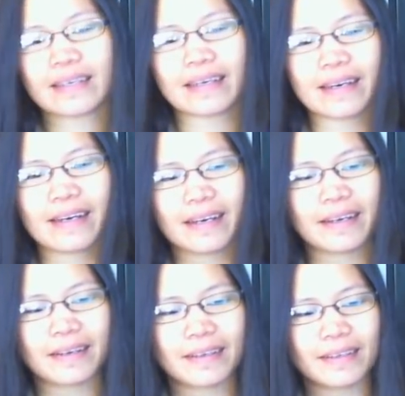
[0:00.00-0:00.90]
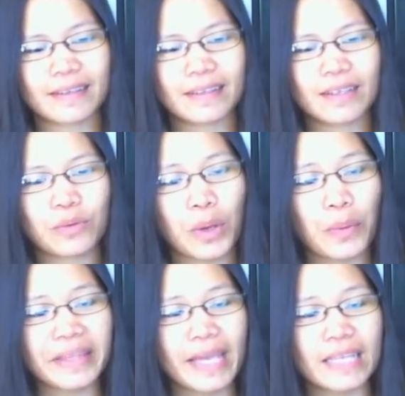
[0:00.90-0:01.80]
Yeah, we
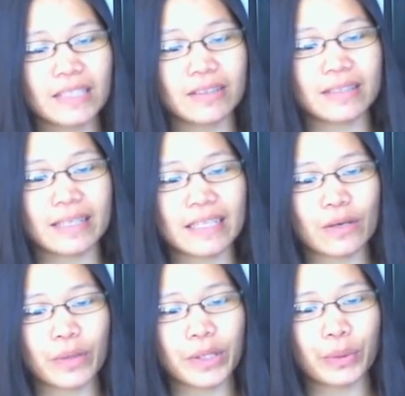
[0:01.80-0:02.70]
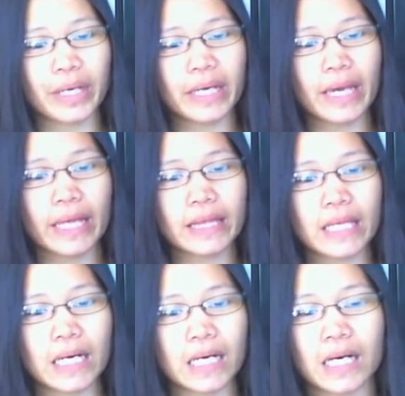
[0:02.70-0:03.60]
went Quezon City when we get
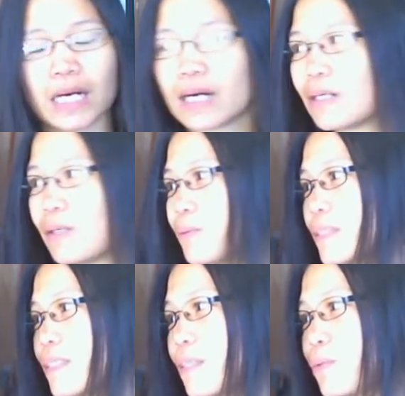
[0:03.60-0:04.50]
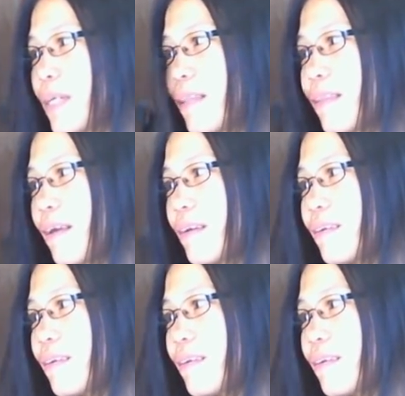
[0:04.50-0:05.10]
what's that we get there?